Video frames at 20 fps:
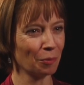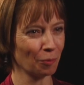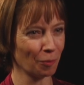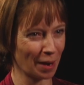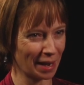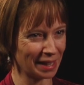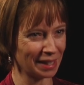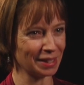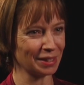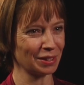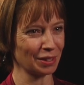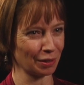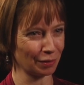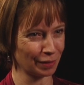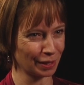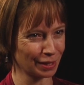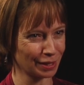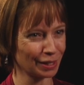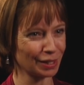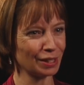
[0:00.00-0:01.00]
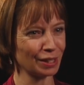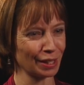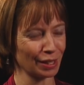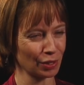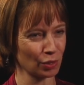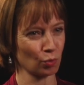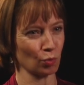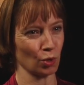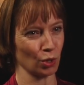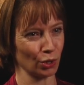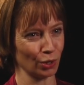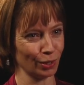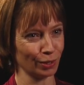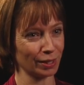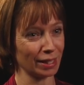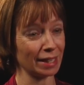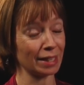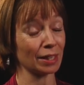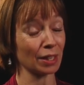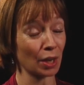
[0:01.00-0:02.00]
ways of existing in the
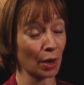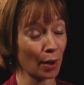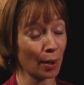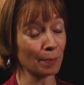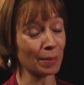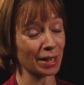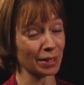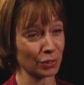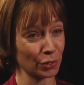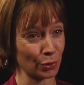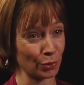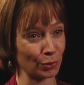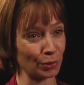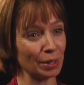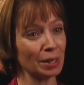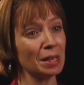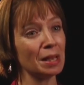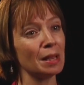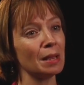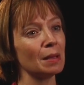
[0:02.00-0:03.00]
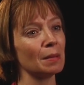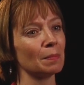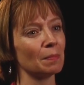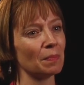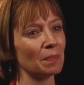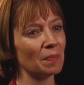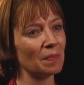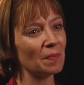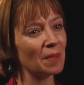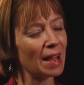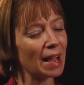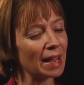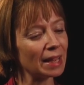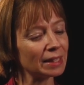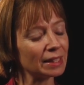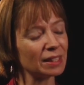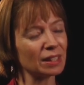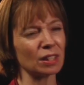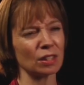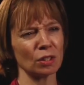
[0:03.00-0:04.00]
world in a combat zone.
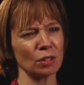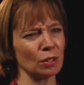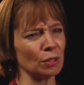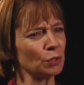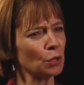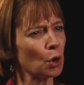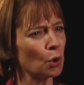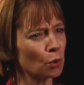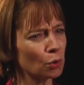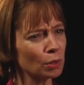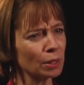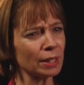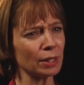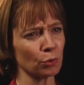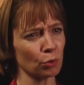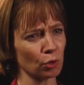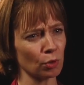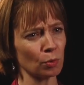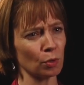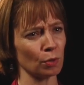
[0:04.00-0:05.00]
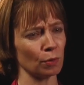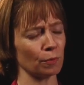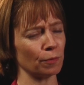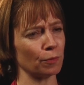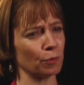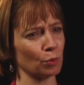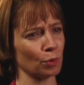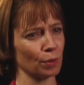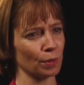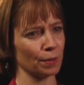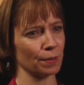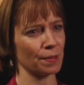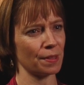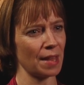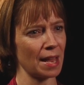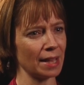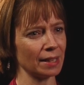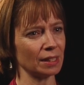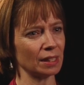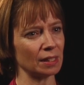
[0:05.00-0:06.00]
And it's totally normal for
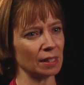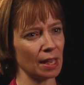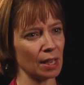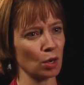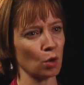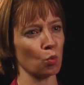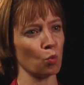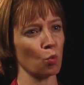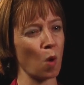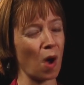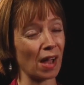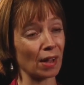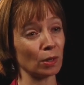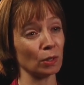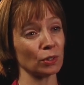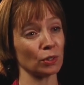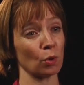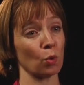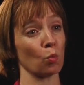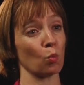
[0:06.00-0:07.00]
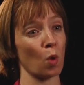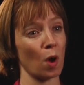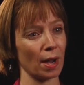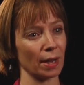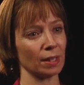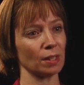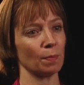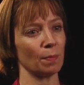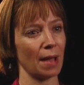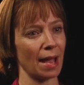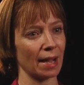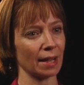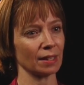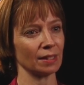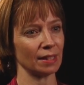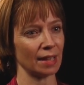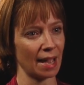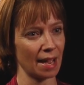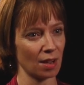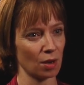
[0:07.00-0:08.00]
that to take a while to wind back
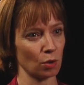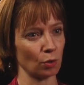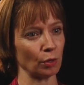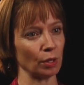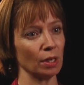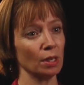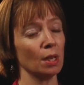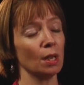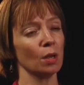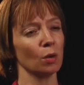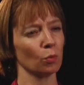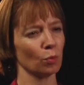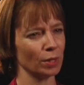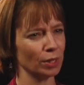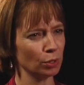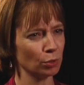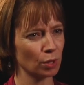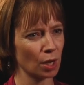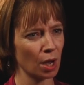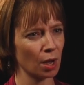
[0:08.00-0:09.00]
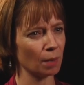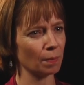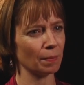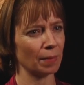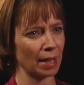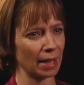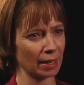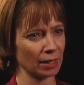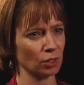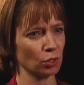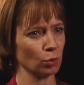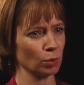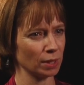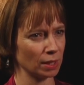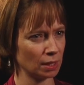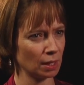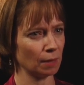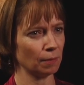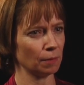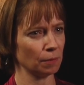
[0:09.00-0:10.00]
down when you come back to a
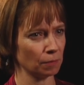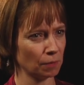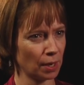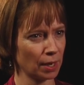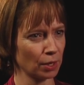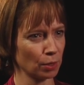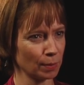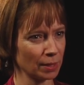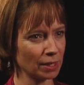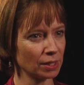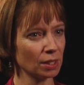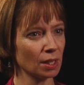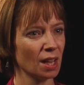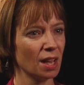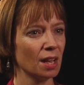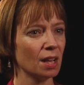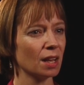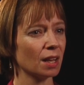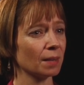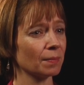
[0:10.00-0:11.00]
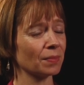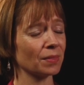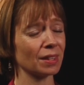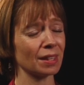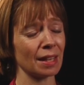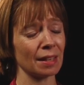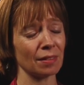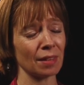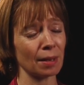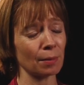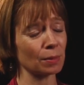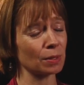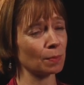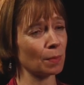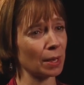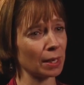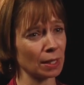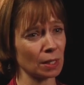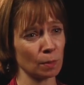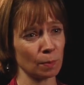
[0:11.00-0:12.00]
safe environment. Um, and that was
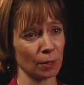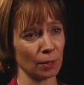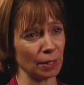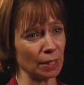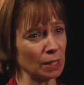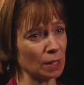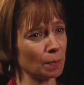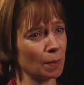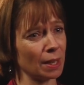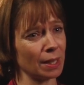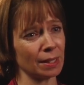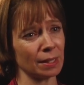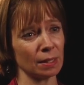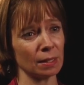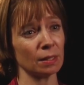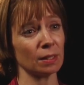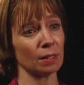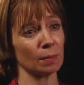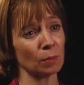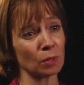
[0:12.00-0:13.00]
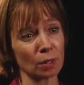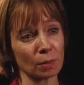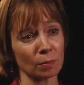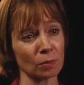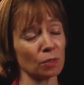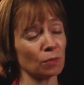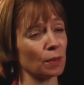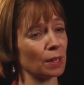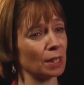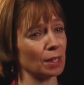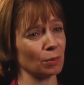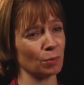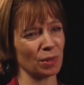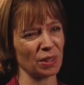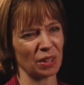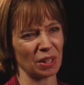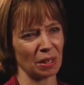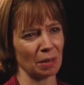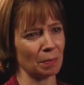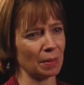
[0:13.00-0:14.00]
my experience. My symptoms faded
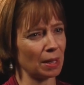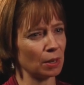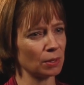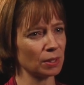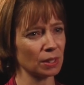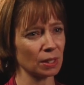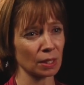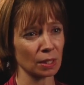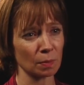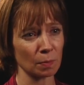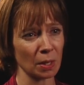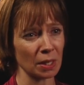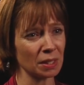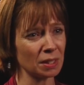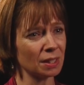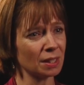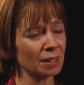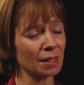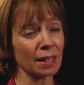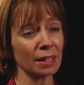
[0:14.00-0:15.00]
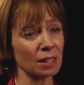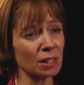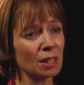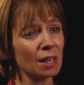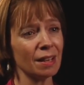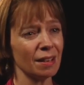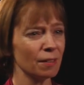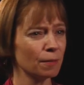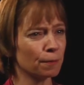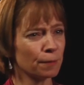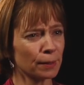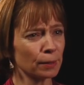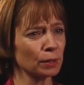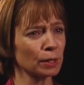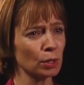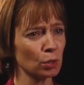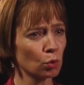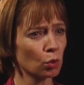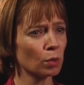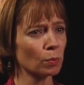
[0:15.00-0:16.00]
within about six months, and that's
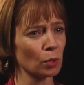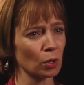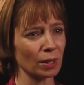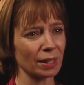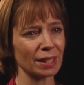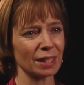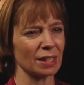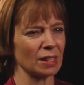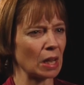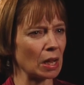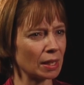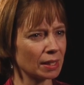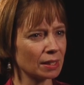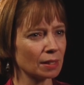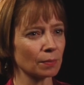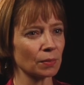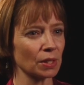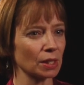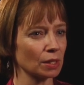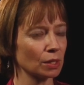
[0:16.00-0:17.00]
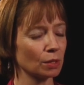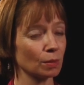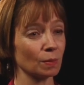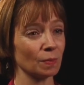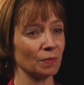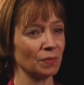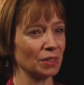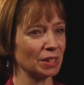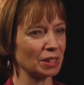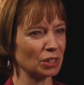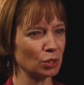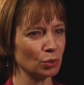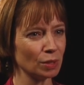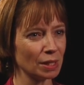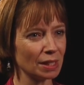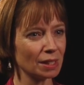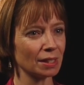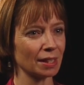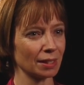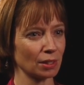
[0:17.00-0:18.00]
fairly normal. It's not something to, that you
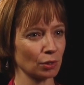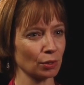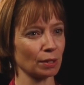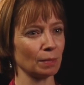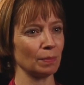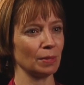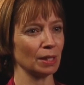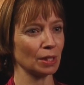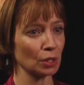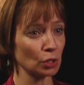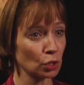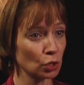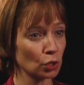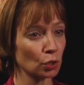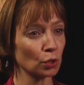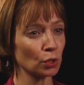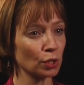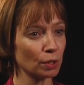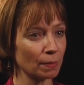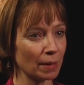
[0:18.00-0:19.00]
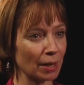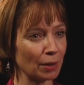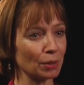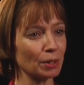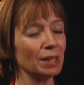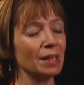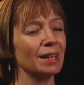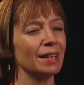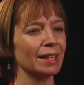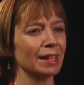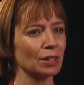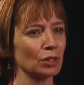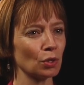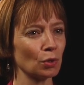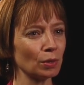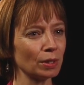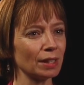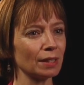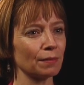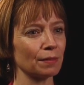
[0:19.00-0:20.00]
need to necessarily be concerned about. It's
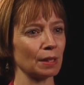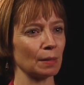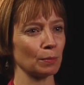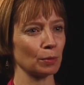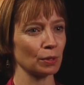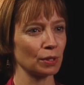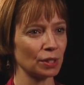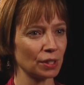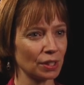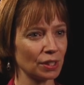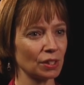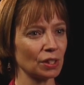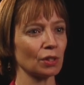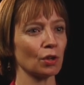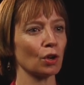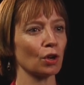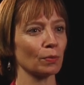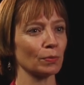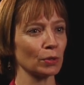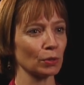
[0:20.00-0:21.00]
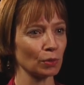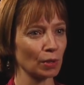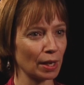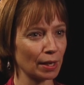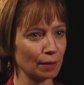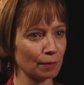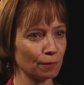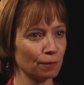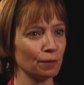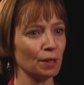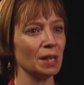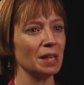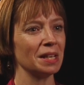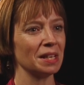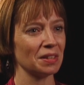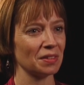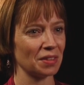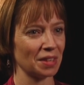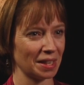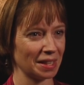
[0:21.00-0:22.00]
only if they persist and harm your life
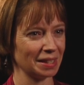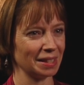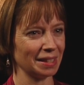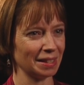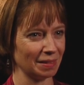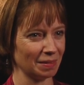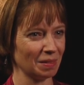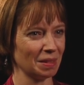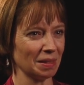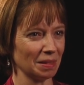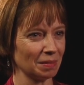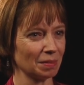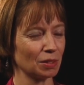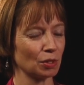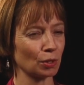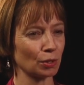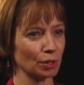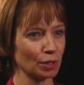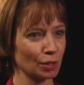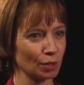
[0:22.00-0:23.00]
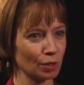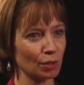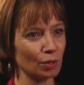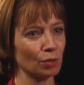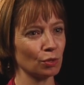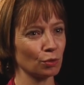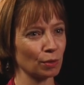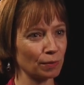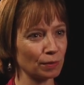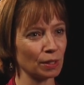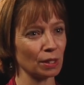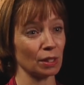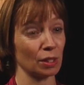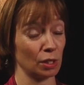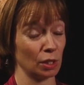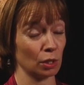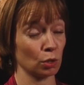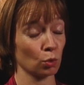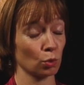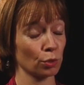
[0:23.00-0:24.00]
that it, it starts to drift into
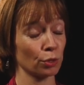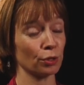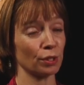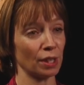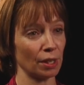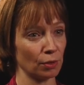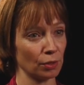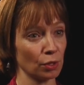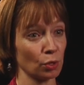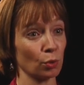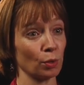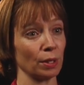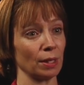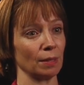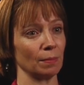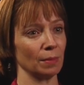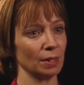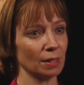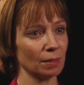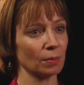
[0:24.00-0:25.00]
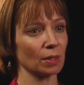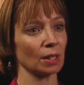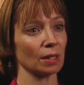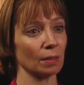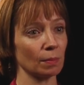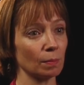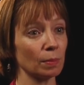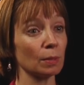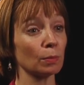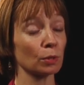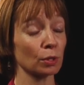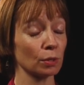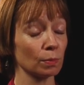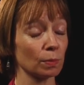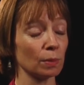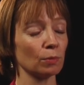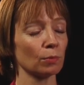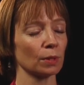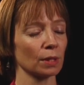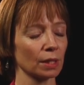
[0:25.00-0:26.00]
disorder territory and be something that people should
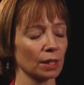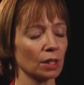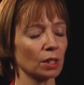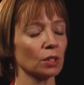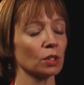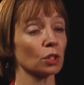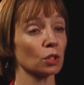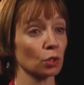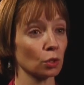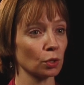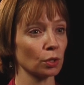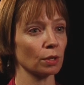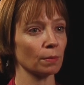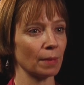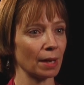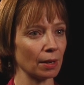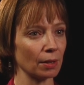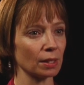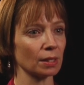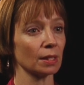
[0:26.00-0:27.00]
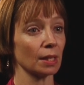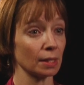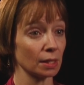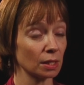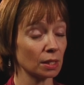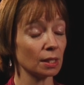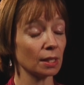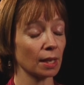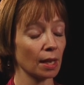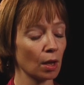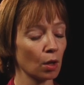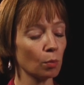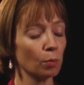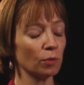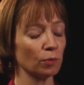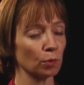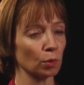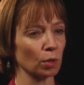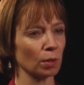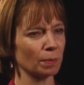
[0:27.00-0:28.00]
be really concerned about and, and seek help
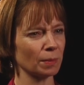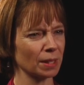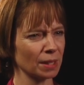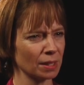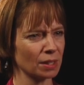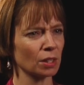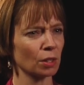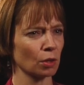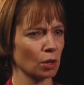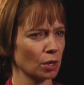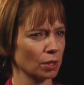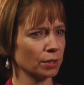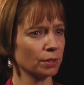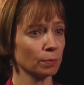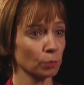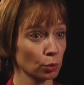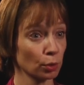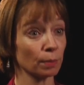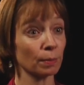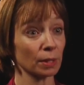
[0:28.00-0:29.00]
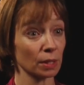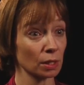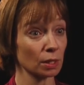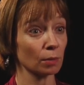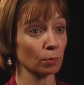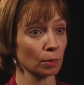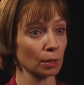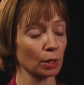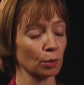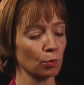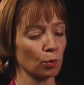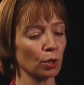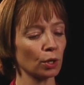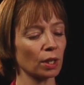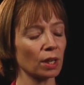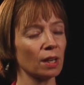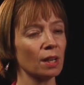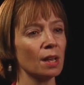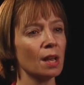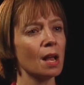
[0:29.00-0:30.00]
for because there are some treatments that really
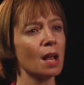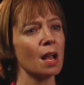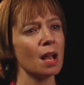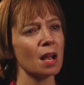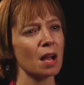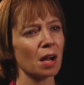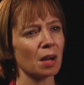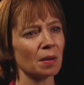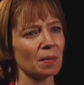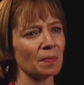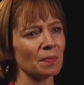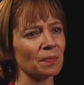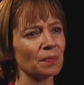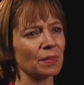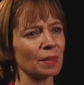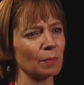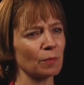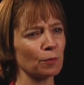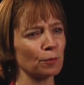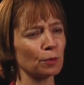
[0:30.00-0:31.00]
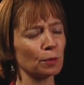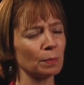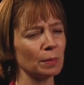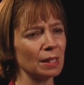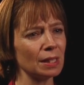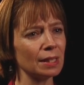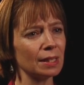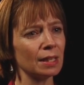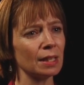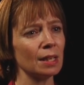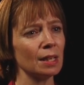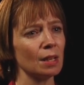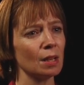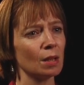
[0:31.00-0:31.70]
work. Um, for me,